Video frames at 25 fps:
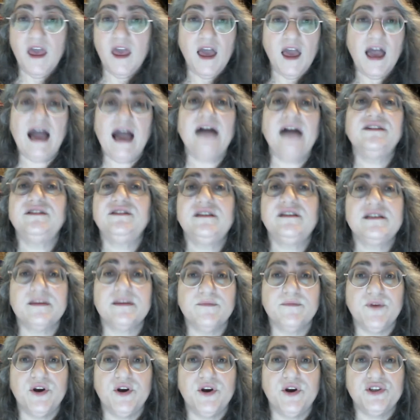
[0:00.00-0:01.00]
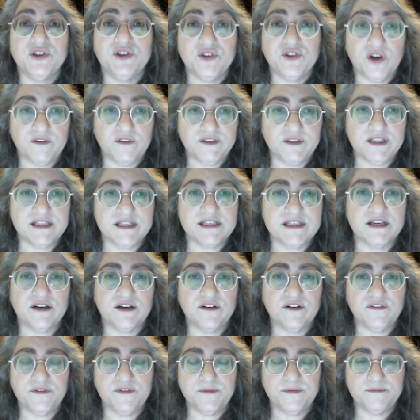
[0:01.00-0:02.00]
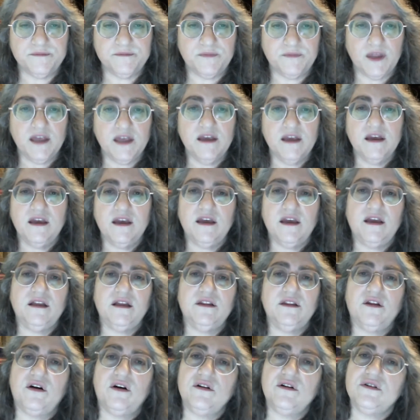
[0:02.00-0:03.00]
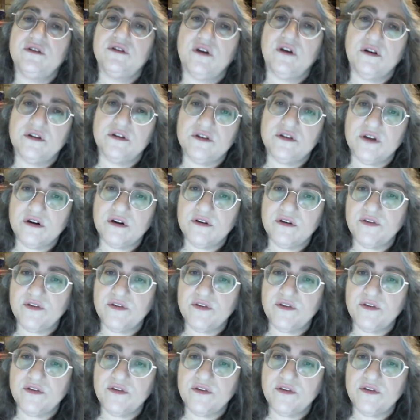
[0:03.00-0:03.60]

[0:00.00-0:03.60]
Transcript: How did this emerge in the novel itself? In Long Dot Doc